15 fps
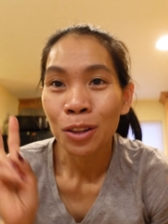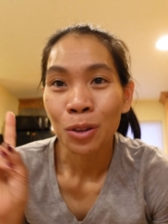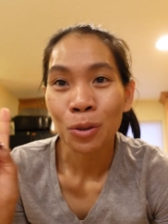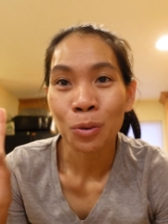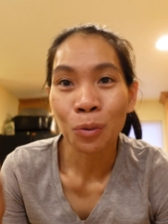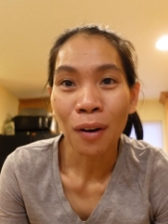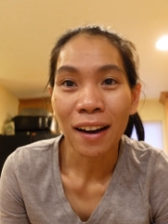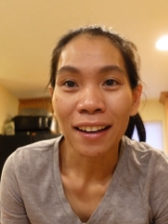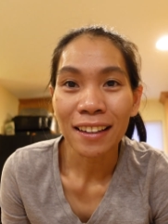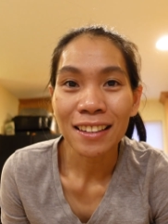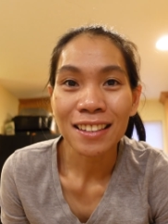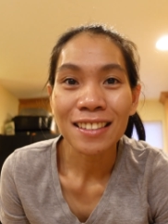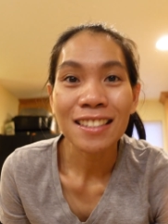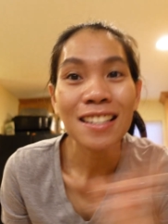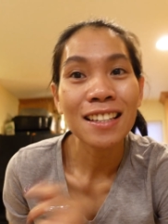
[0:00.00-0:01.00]

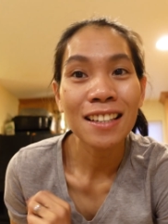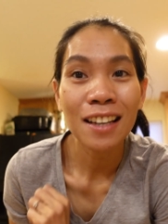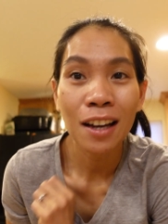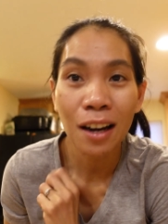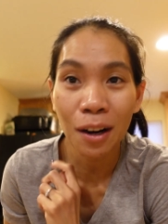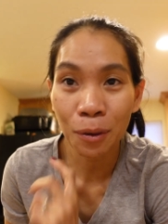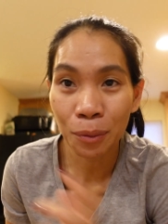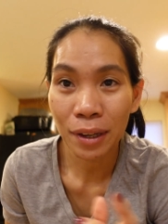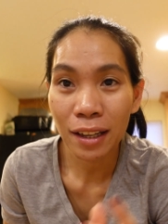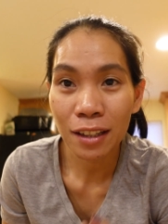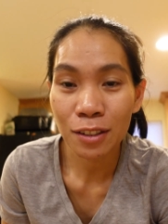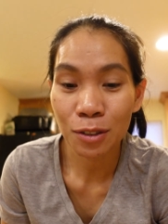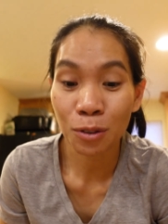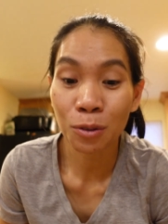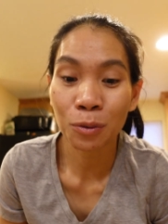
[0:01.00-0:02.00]
twice a week.
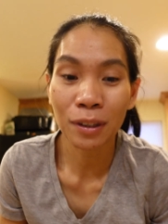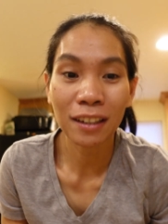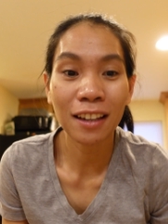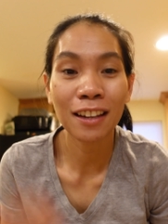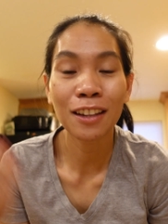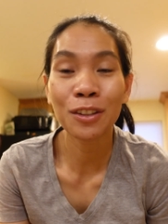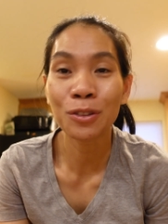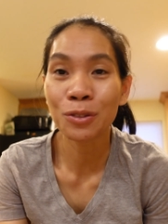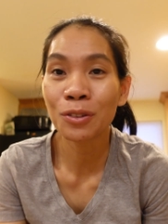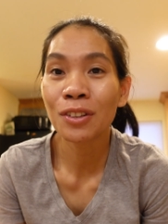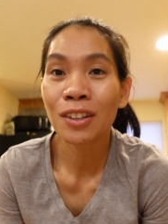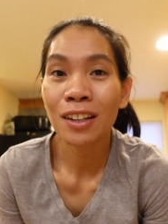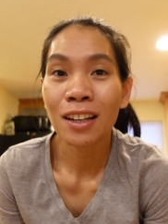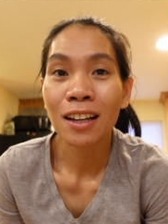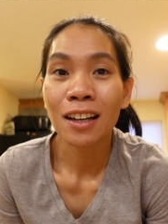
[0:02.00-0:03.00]
So we're gonna do
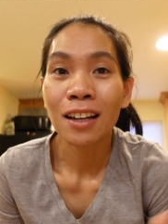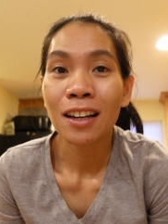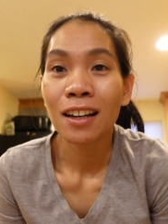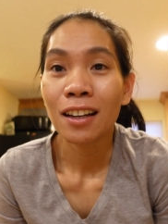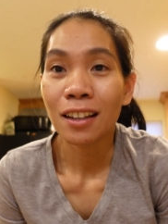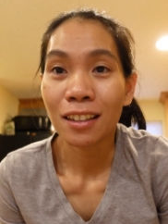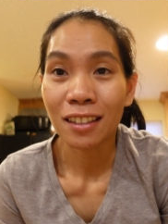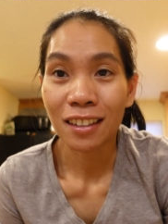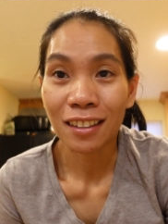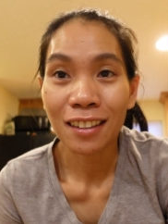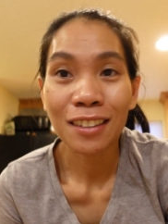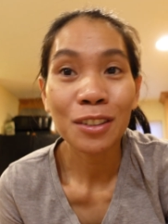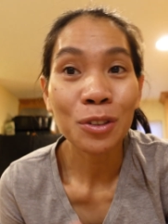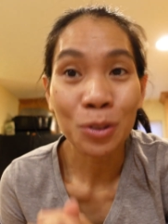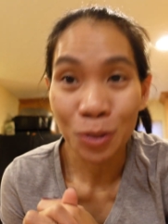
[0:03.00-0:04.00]

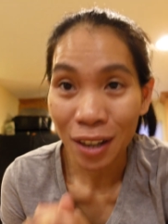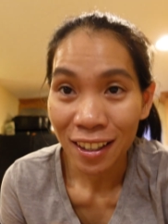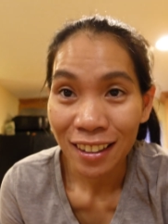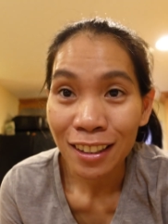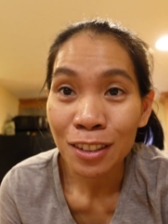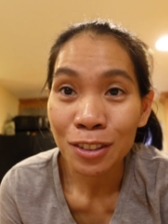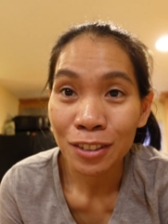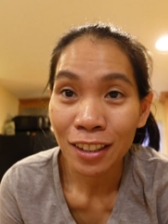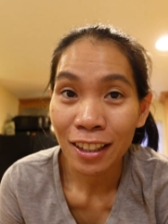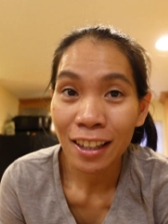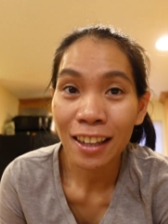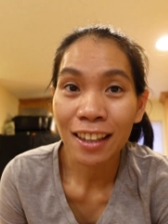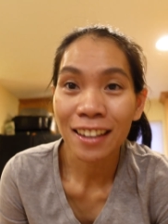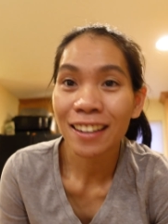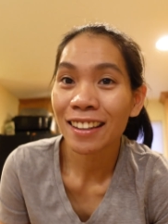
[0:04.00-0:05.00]
running
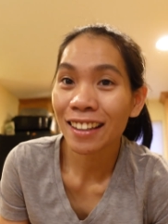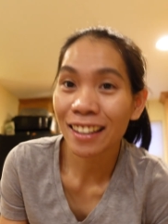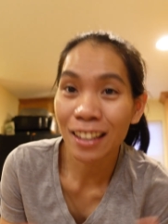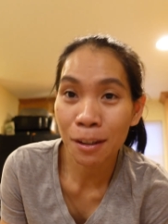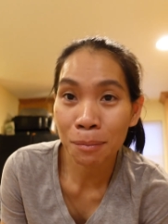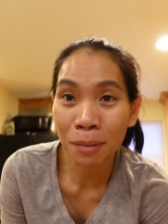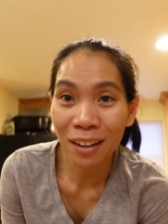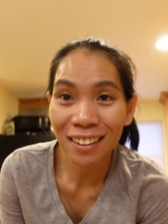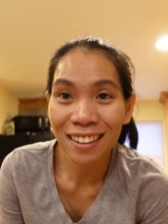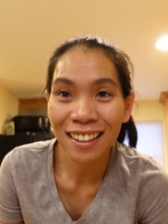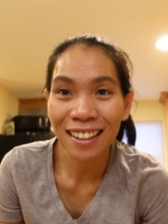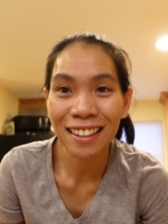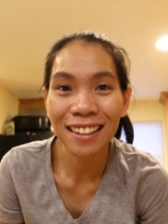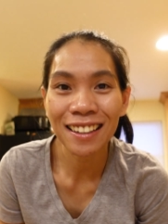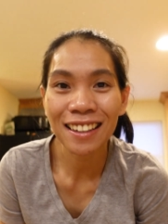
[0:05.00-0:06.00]
today in the park.
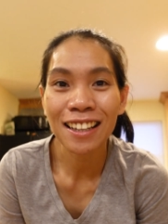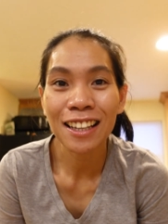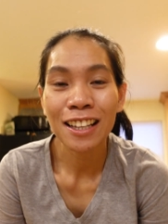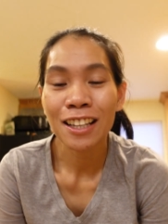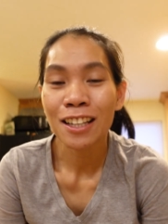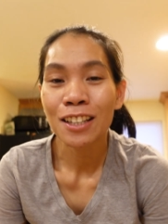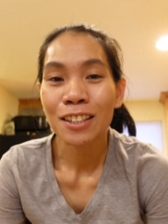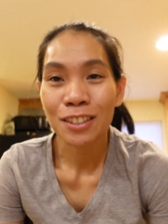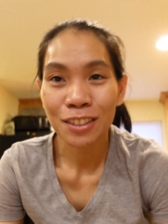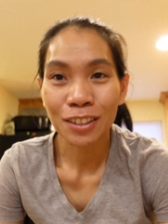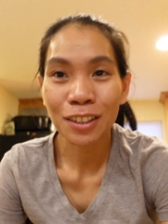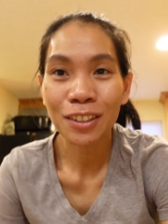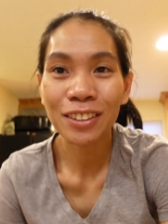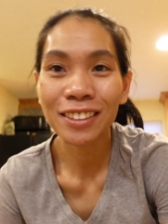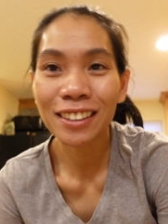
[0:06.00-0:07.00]
So
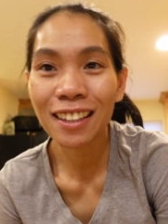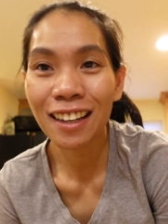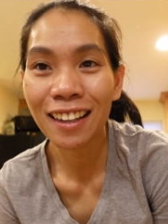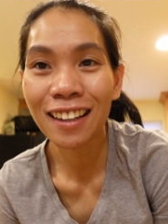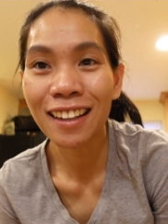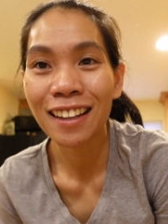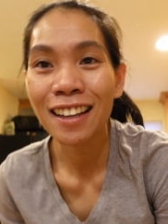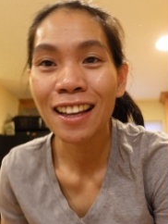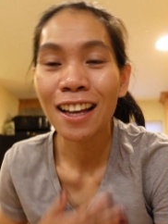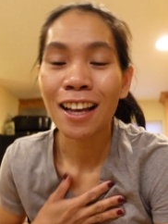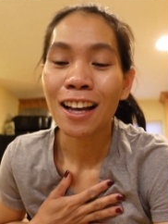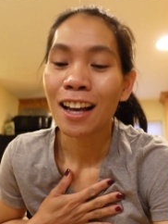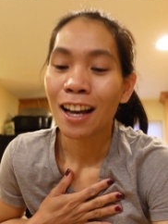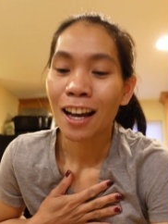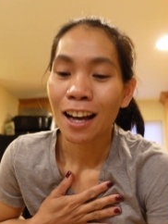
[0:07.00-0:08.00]
yeah,
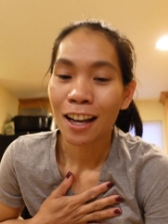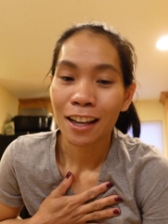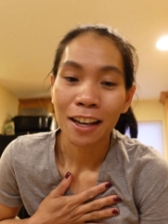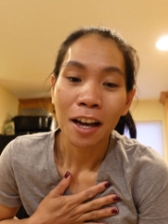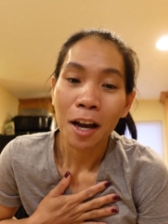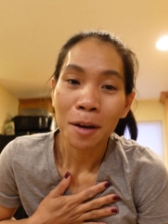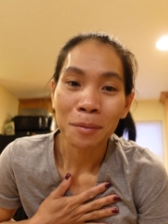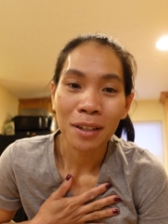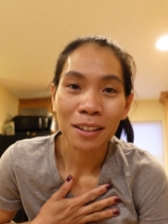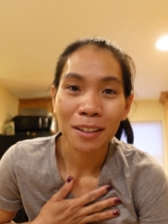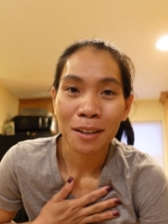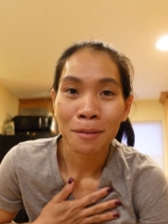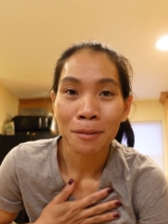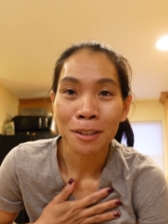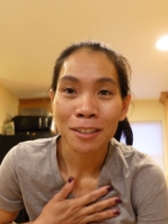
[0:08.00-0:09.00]
I'm not
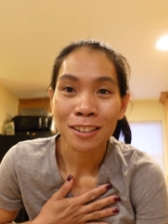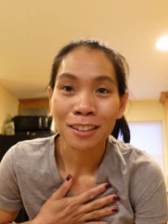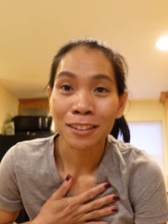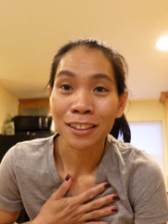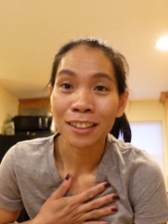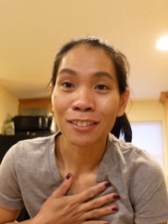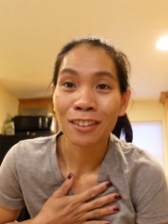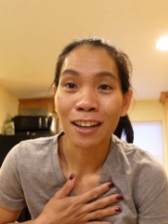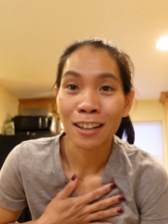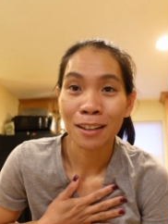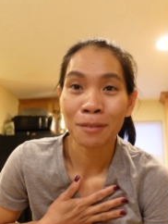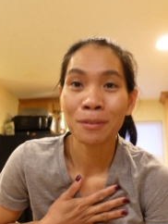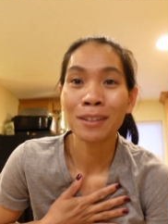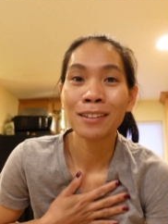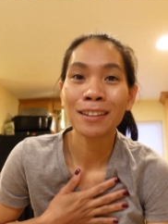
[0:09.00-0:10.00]
even starting
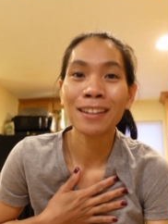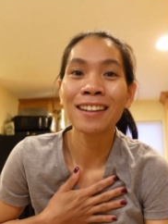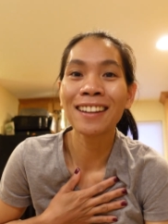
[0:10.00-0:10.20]
running, but